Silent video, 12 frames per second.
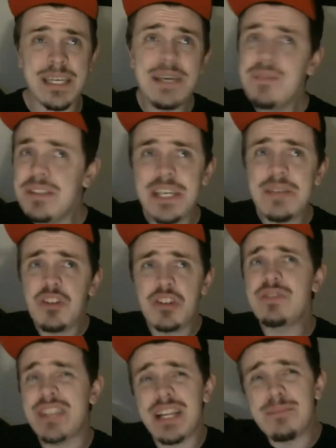even TV
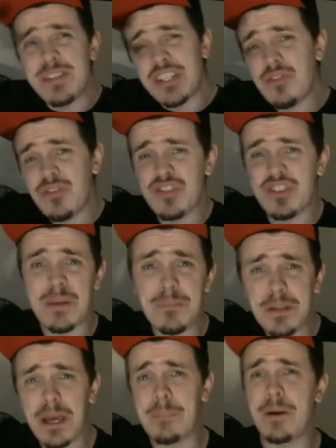shows that I'm still
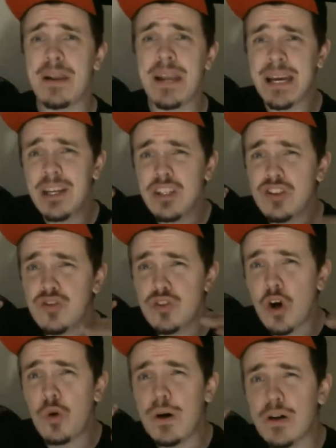stumbling upon, I can just
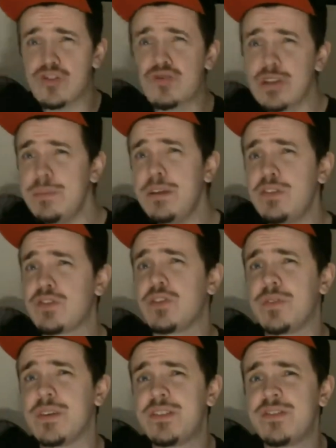go on streaming
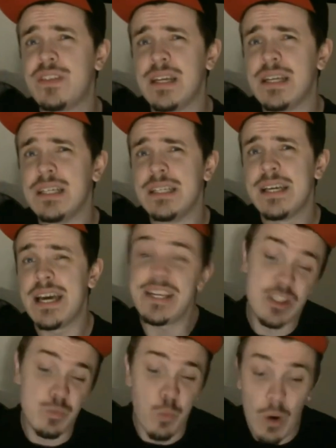service and
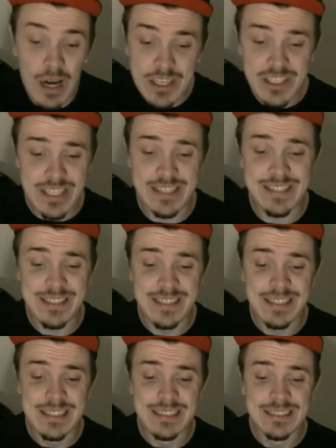just watch it.
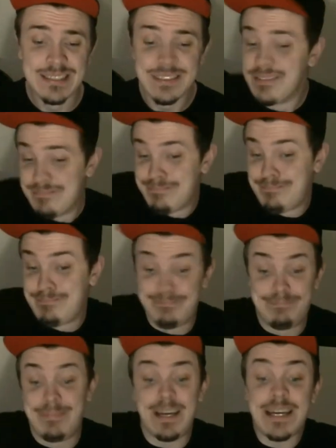
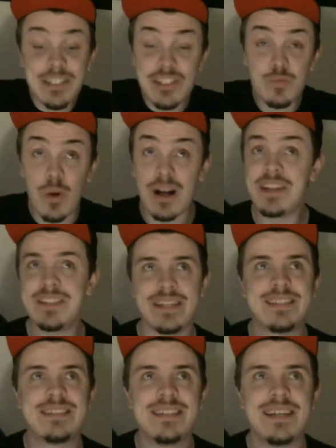I can just watch
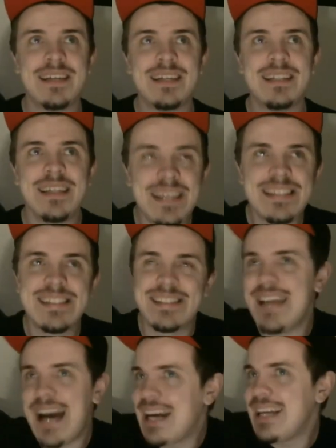it. Like it's
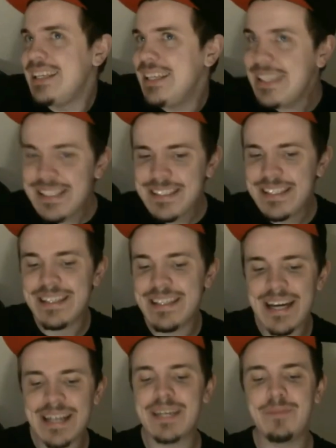that easy and
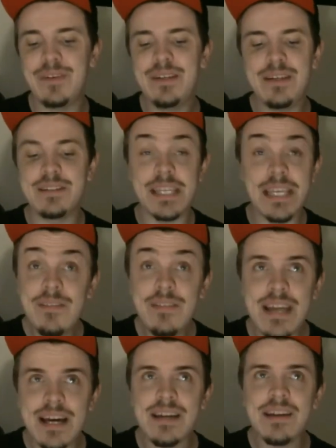that convenient, even
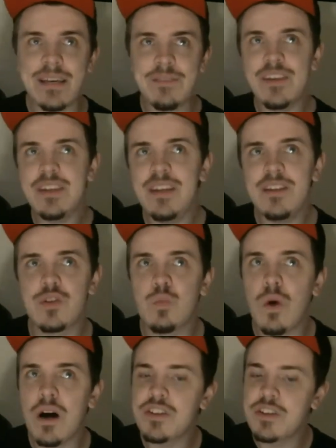that convenient to
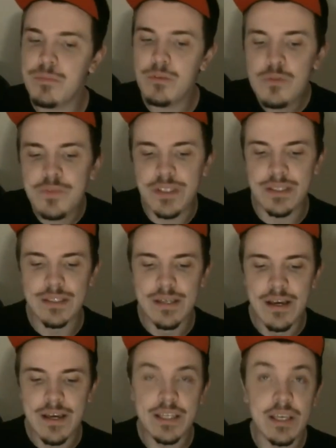watch a movie.
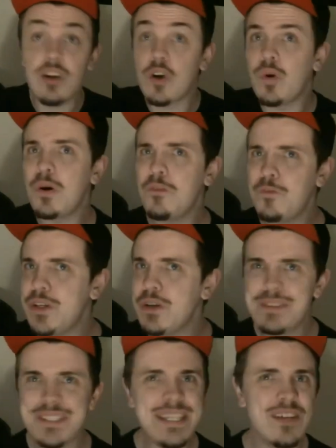You can go on
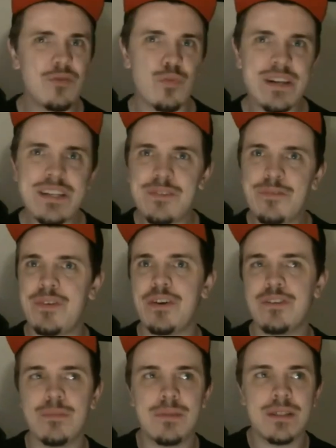VOD and rent a
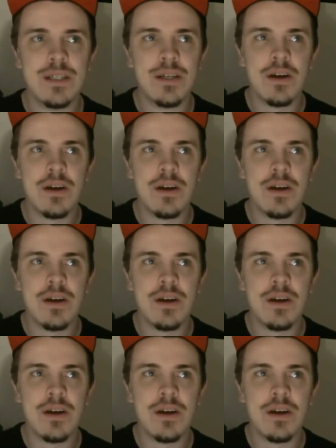film,